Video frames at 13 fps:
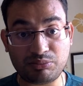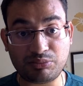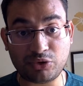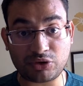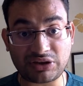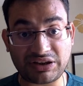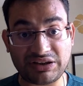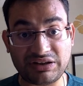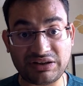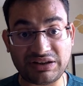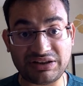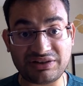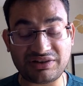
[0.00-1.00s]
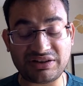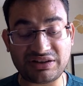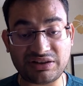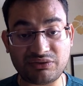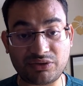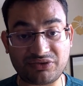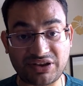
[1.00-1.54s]
put in an
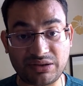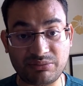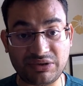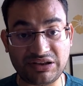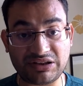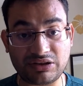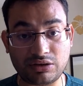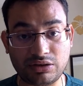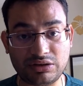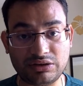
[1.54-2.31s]
incentive of $10 billion